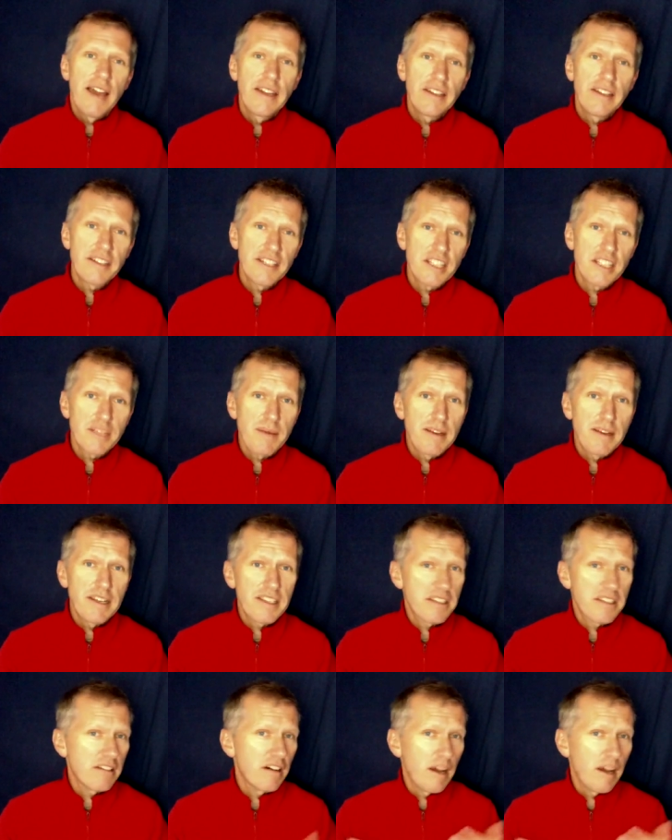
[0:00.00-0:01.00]
And he doesn't
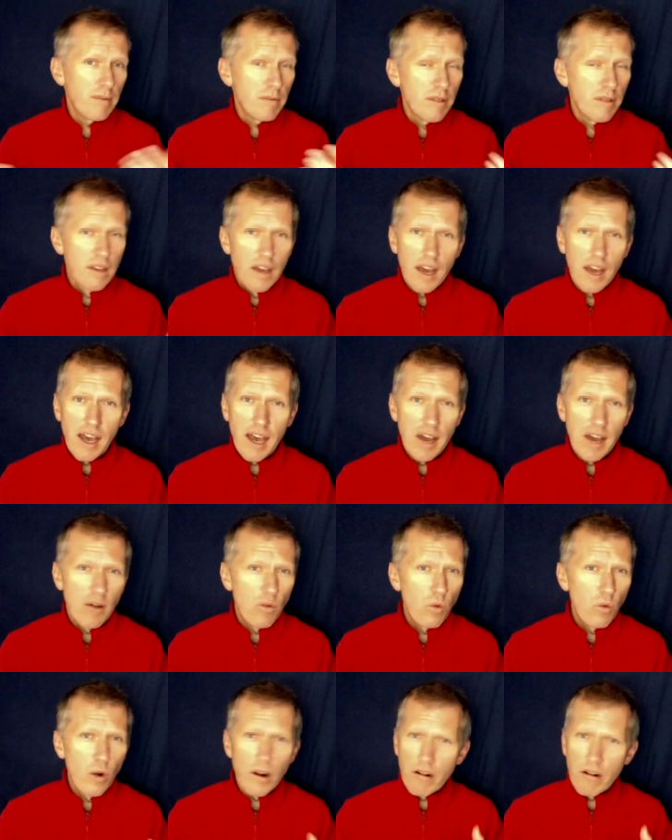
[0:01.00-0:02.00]
spend his time
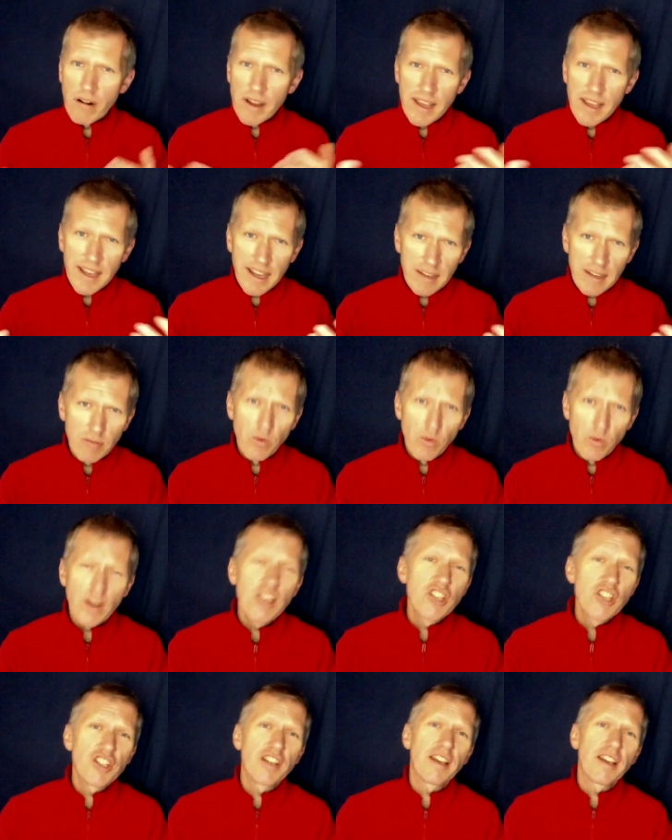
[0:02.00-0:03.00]
uh, worrying and
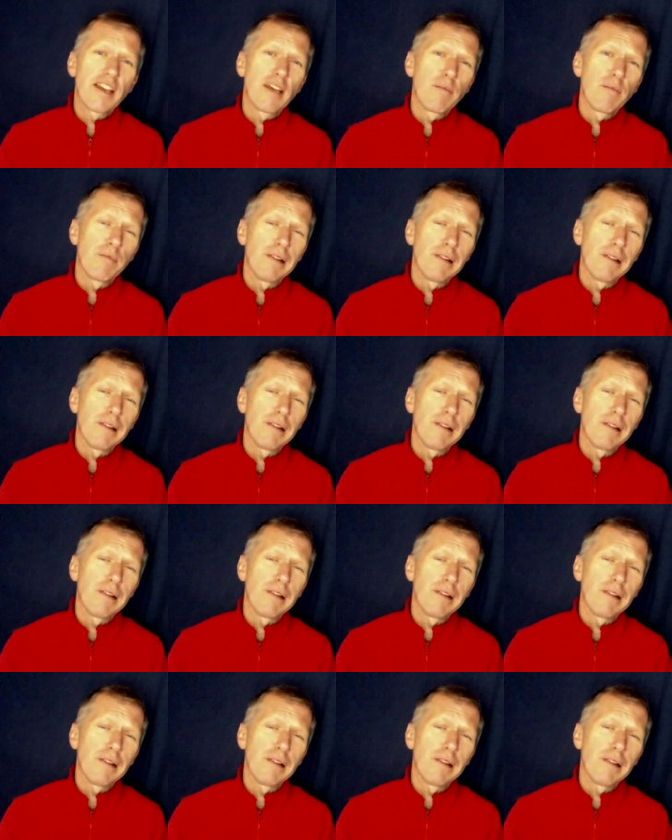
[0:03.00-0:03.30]
whinging and